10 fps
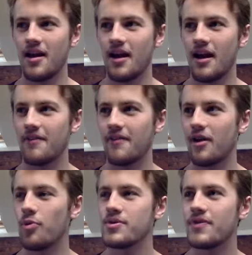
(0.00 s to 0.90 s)
I
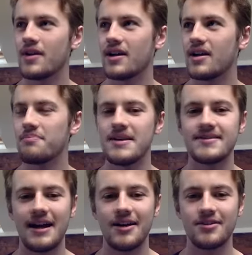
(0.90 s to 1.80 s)
almost felt like I'd
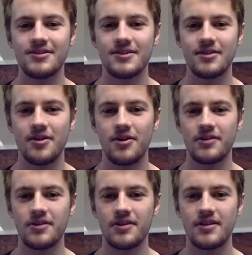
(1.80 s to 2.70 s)
missed out
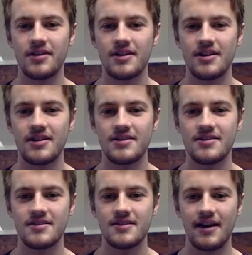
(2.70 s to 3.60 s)
on
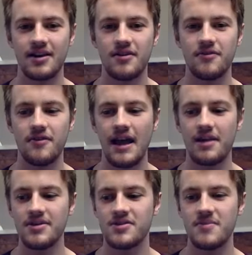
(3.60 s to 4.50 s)
that kind of element of my